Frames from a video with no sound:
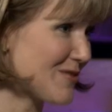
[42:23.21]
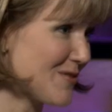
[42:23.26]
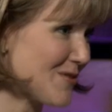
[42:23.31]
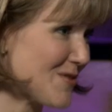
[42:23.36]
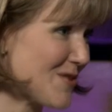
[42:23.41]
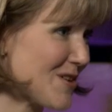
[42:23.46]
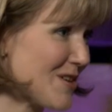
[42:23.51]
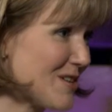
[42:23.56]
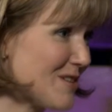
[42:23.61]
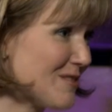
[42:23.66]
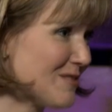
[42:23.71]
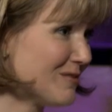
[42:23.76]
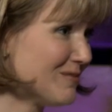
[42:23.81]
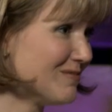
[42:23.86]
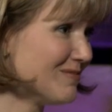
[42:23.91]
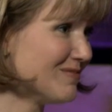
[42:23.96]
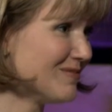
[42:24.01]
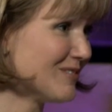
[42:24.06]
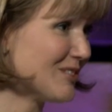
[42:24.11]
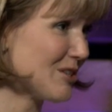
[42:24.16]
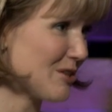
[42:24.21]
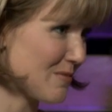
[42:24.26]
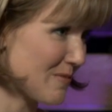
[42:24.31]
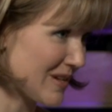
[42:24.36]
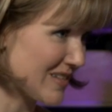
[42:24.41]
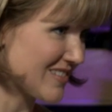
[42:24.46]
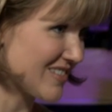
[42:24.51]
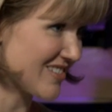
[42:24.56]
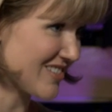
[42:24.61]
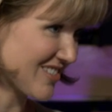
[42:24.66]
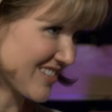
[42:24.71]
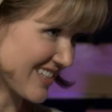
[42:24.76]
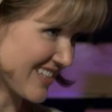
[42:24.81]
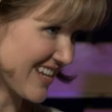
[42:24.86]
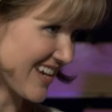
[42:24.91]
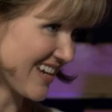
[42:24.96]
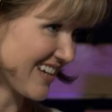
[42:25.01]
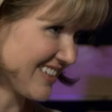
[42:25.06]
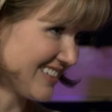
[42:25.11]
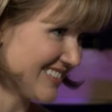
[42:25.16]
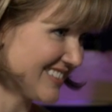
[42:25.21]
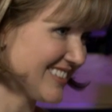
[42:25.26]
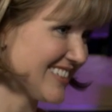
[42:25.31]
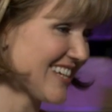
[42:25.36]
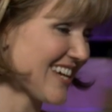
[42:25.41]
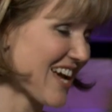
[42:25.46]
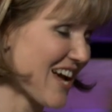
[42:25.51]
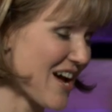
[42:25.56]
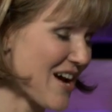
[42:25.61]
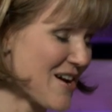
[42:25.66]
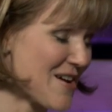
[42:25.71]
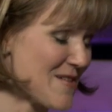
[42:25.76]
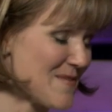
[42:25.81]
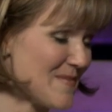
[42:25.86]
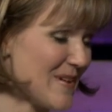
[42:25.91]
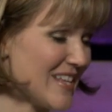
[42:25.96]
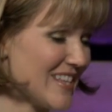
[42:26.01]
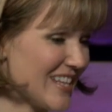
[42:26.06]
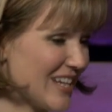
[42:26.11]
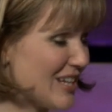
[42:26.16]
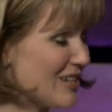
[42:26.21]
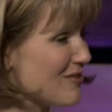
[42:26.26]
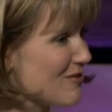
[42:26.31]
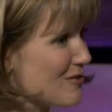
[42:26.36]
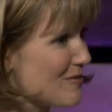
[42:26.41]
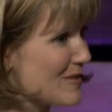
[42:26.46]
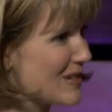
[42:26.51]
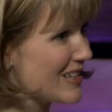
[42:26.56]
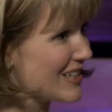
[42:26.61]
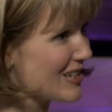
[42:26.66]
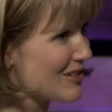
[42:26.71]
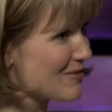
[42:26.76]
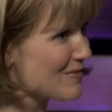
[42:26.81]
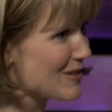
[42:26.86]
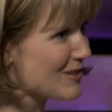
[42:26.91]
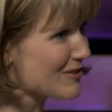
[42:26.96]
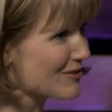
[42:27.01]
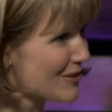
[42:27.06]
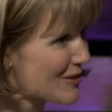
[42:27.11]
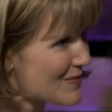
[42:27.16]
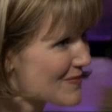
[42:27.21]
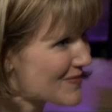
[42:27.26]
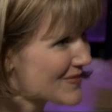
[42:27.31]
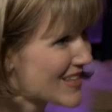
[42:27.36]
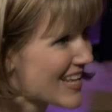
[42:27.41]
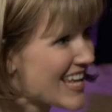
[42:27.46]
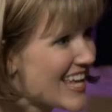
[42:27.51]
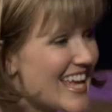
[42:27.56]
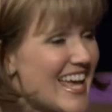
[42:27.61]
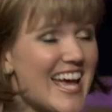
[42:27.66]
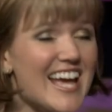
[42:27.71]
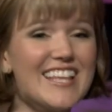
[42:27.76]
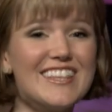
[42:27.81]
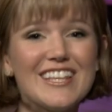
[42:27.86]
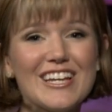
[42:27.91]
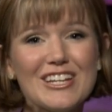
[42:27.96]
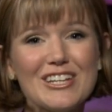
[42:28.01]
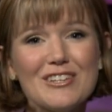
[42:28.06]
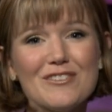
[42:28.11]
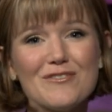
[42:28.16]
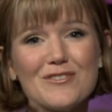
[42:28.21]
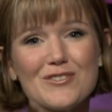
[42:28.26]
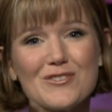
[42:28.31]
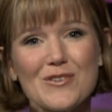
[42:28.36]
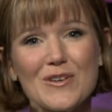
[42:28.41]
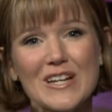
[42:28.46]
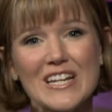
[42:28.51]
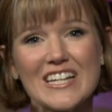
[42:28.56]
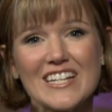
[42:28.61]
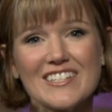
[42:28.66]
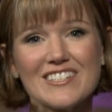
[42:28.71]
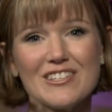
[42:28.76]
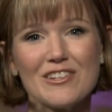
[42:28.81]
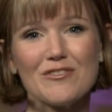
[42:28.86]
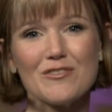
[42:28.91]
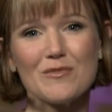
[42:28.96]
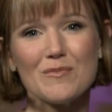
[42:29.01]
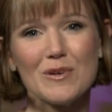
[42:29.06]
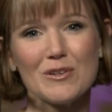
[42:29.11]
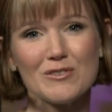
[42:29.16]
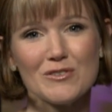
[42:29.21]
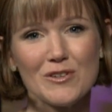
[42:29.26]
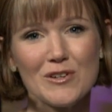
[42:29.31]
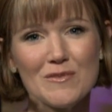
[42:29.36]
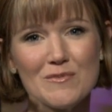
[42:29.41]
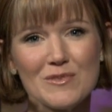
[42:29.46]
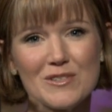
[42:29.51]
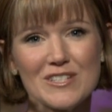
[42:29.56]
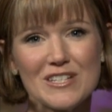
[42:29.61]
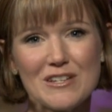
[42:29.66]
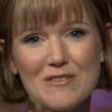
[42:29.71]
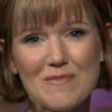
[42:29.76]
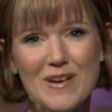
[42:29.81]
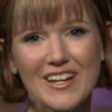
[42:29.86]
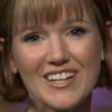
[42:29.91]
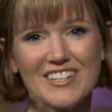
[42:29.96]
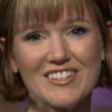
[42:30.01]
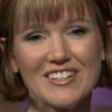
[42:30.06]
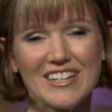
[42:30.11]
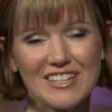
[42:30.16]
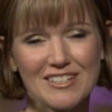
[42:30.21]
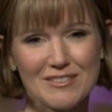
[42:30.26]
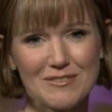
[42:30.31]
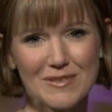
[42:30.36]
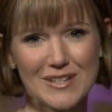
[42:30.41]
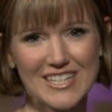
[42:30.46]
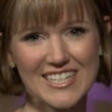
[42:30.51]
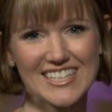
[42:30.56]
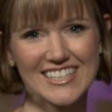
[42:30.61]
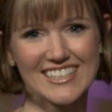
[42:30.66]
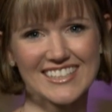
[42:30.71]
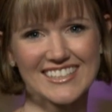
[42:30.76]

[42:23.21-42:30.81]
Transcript: for your message today. You bet. Um, and thank you for being here on Postscript. Mm-hmm. And thank you for joining us here for Postscript. We'll see you back here next week.